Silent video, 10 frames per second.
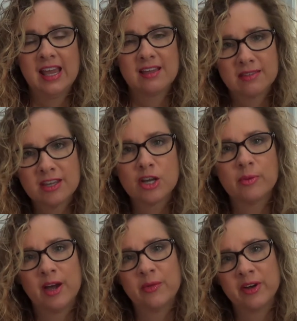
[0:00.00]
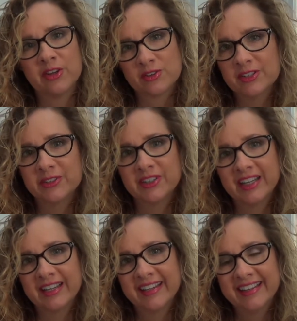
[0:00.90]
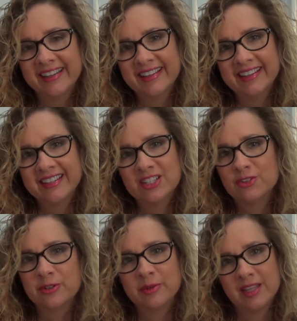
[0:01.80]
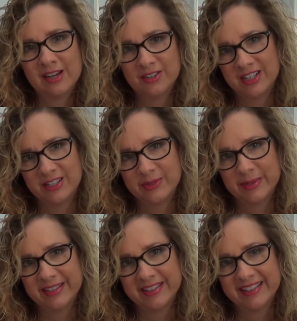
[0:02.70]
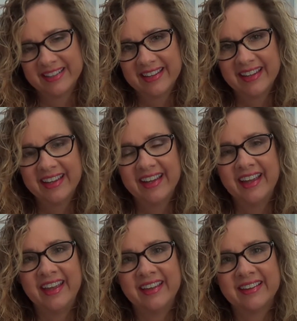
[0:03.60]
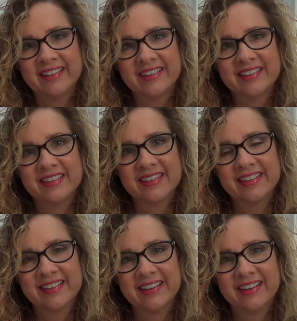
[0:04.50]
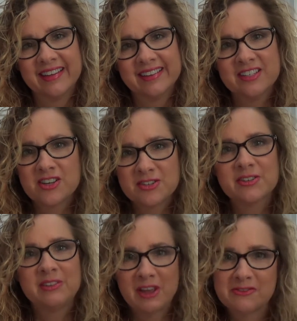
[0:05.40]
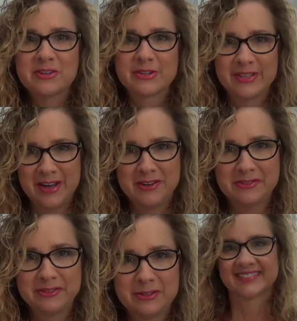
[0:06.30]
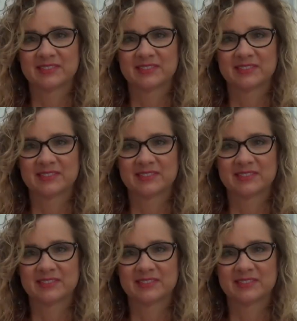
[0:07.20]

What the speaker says: Think about what you're doing, do it without judgment, and just love yourself.